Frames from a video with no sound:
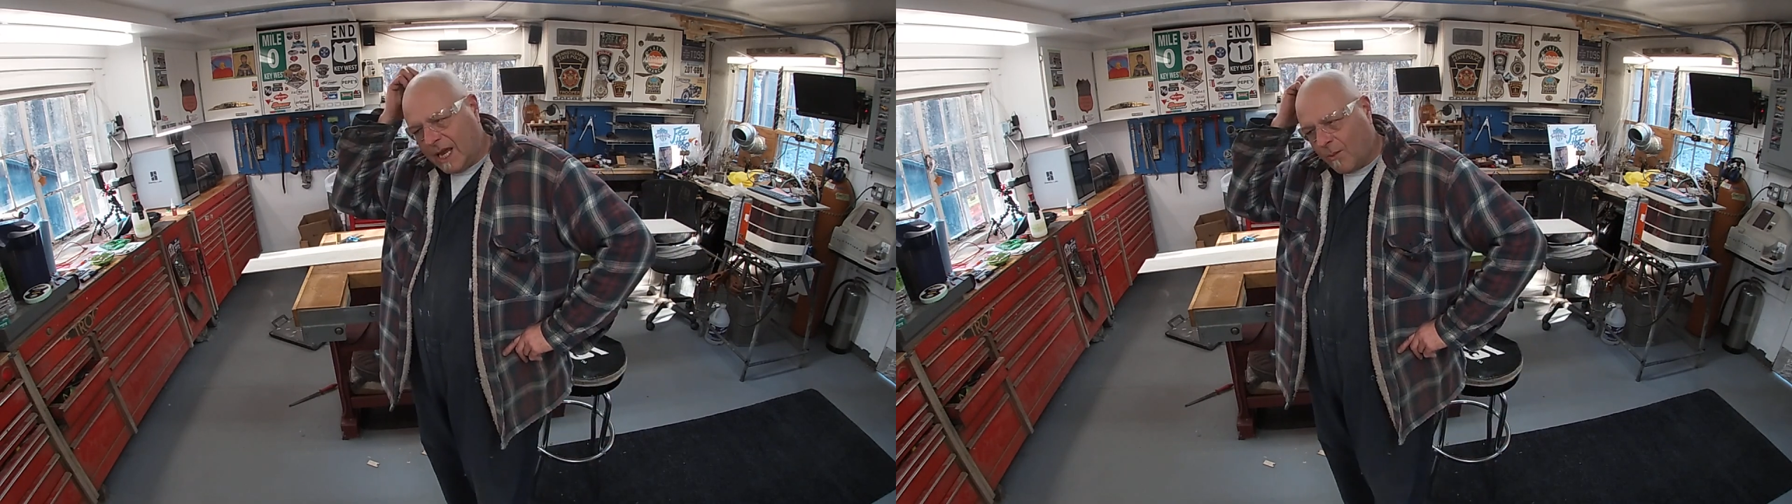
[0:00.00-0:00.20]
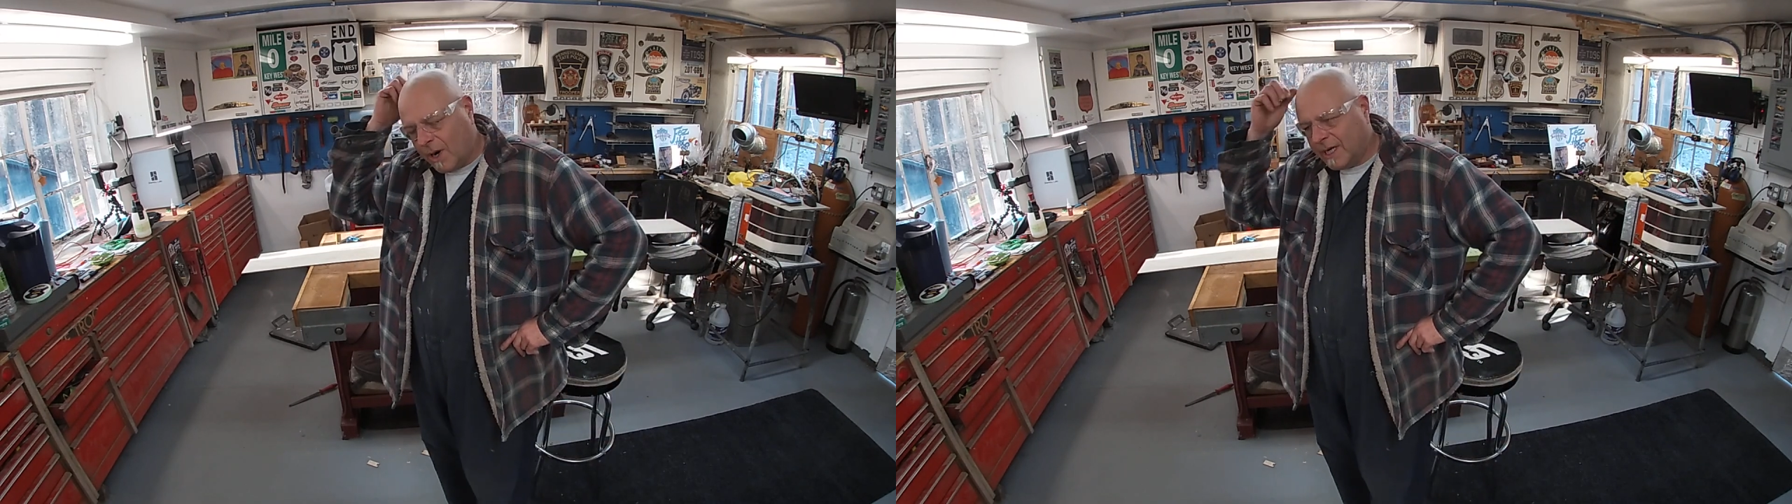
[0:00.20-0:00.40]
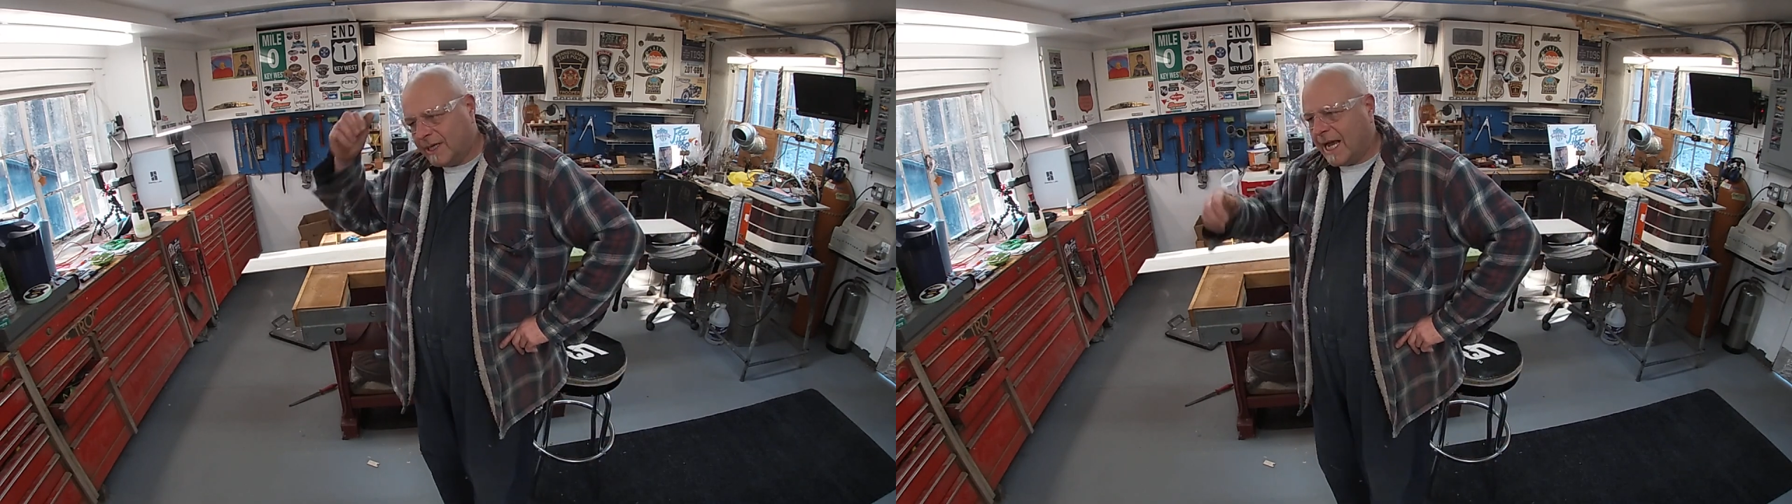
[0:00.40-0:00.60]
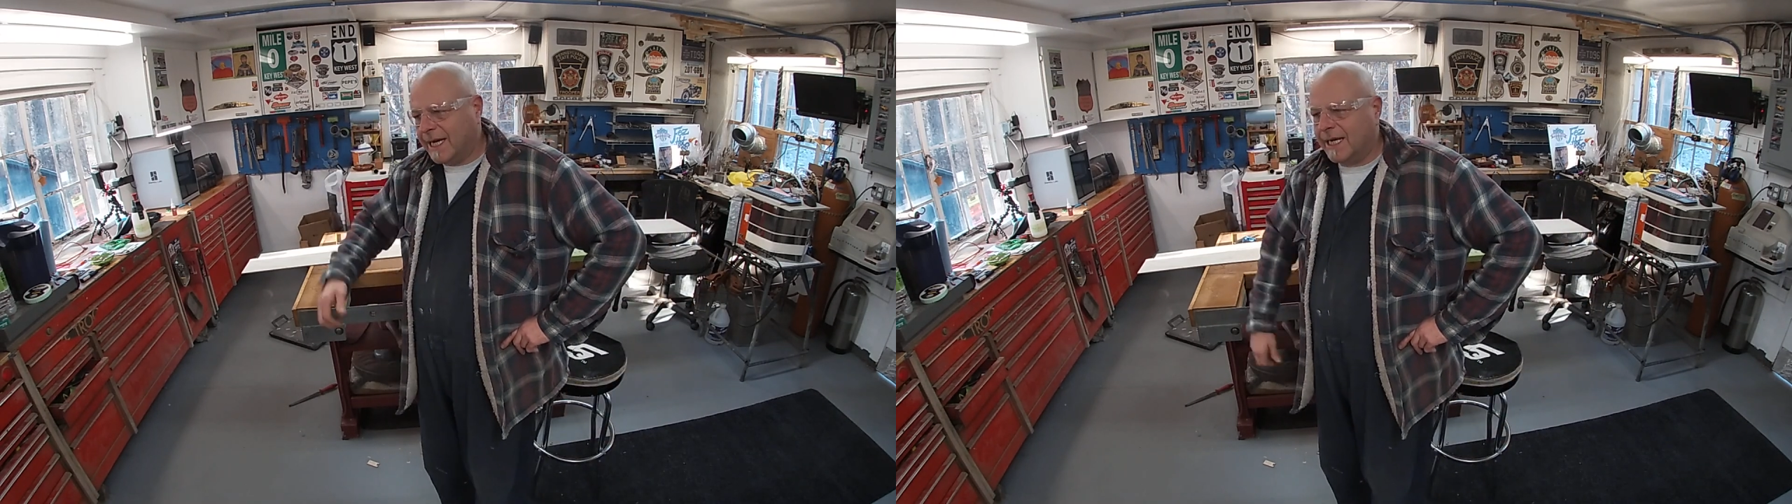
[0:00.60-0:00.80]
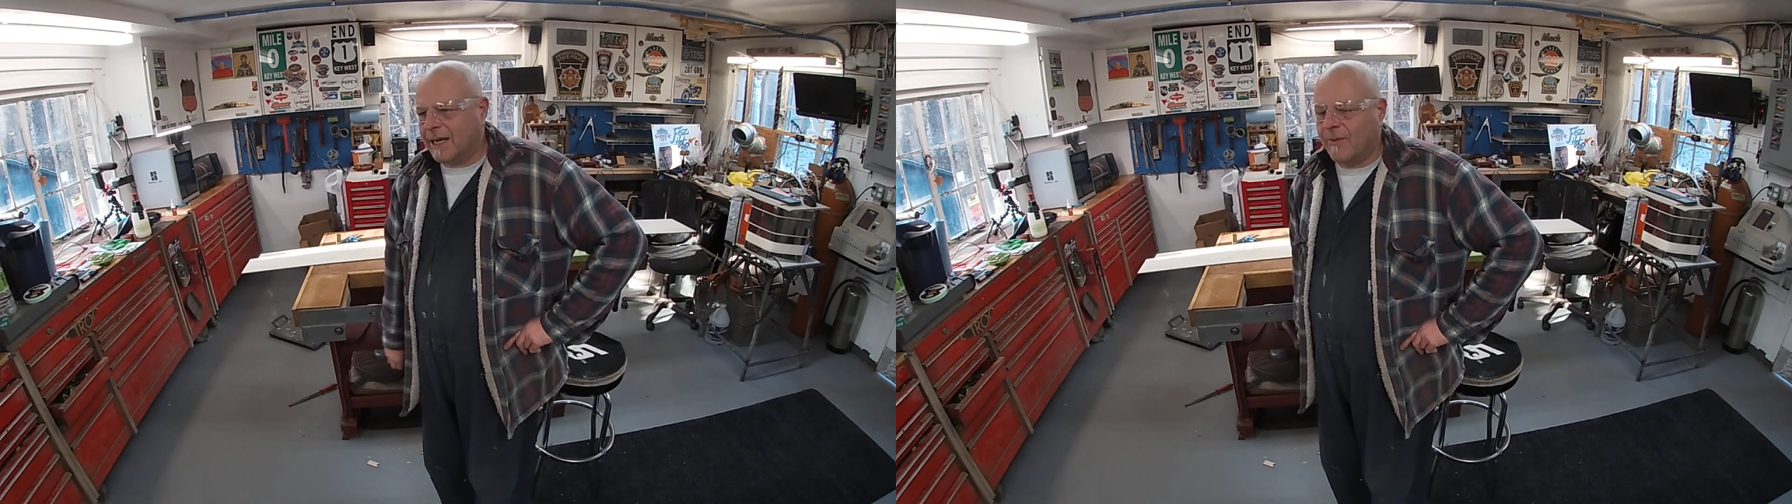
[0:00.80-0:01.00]
I want it
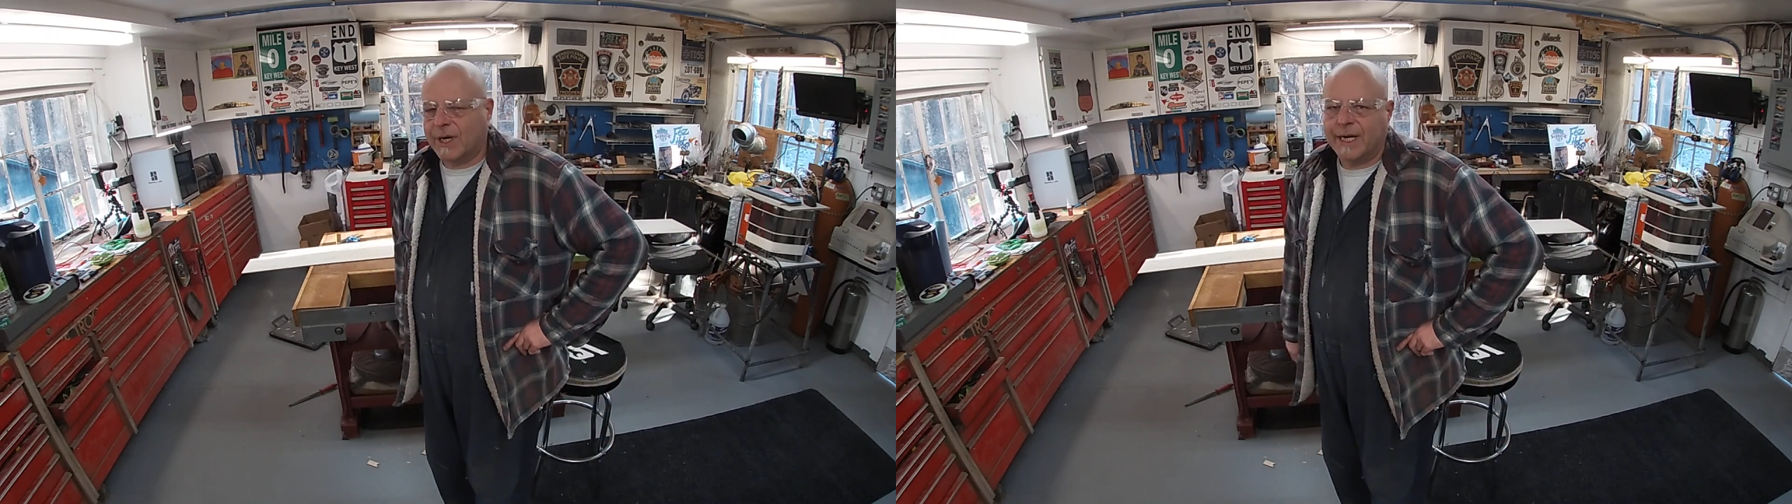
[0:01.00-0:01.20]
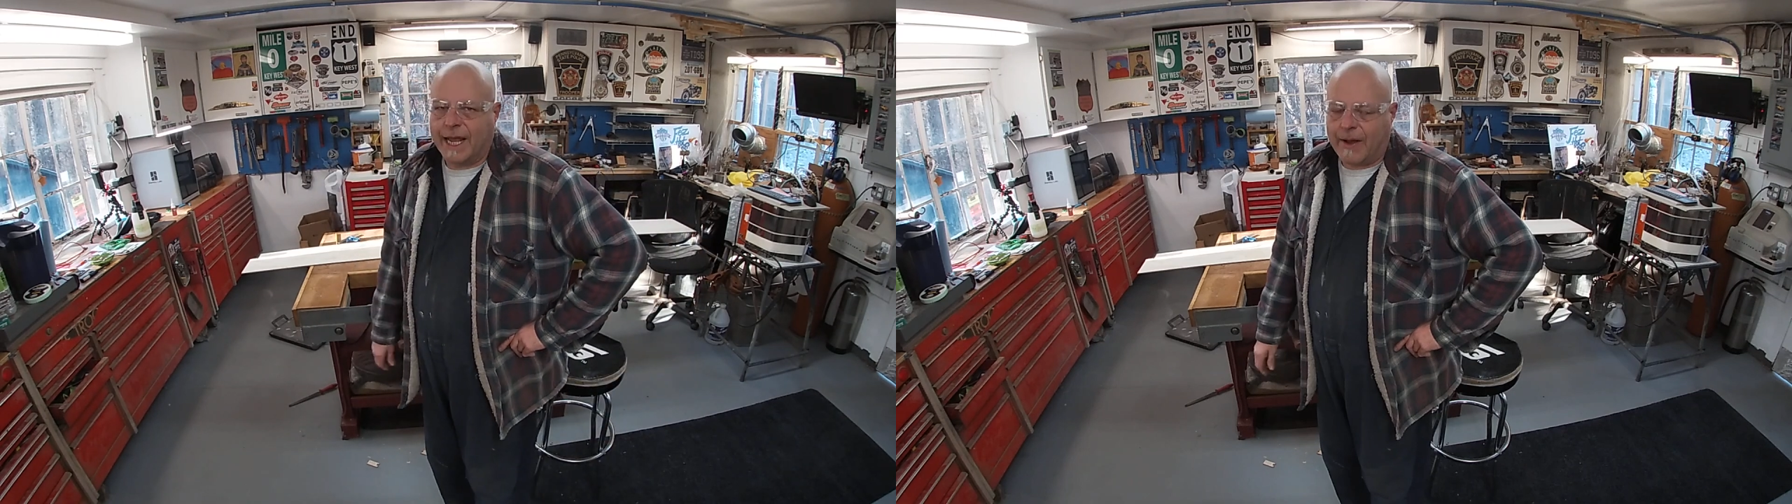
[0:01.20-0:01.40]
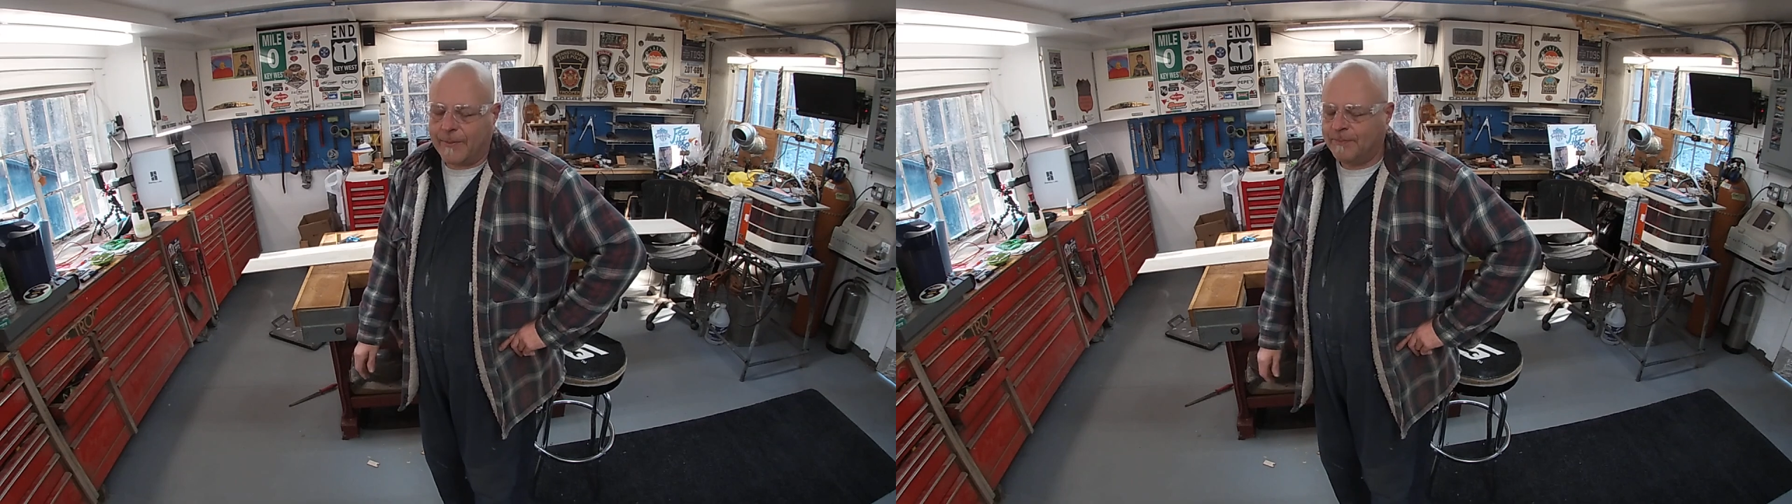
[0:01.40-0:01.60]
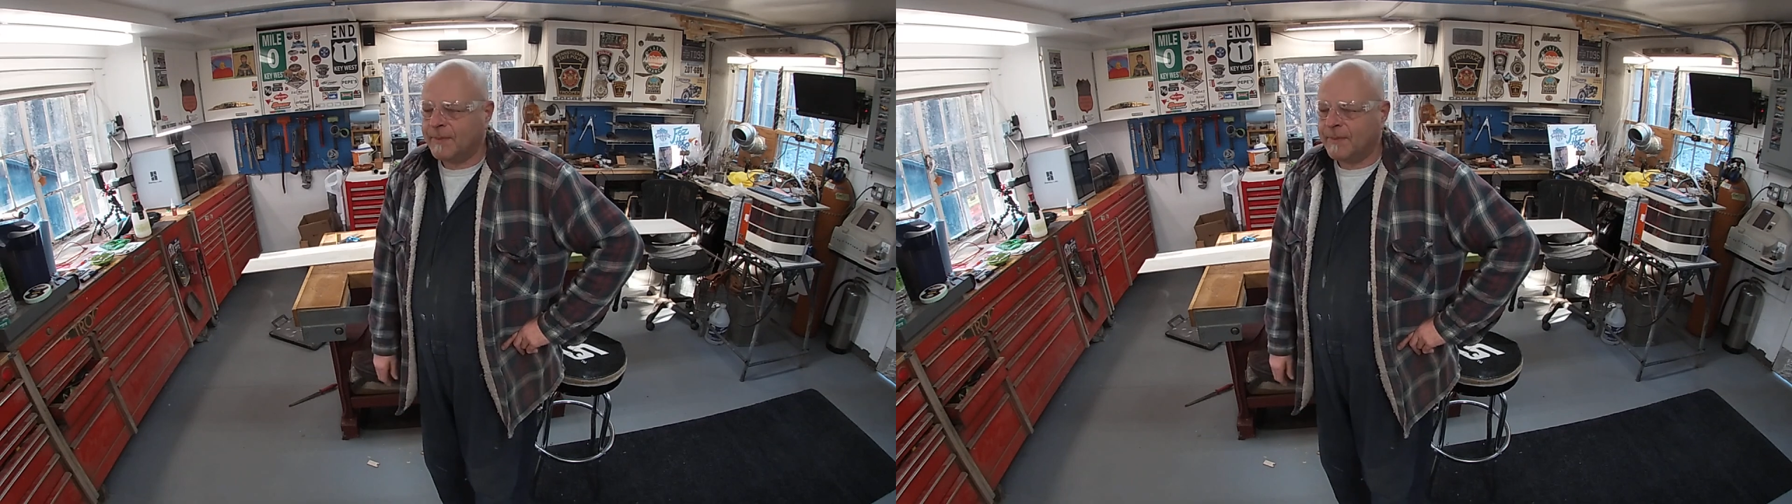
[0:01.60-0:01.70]
daddy and I want it now.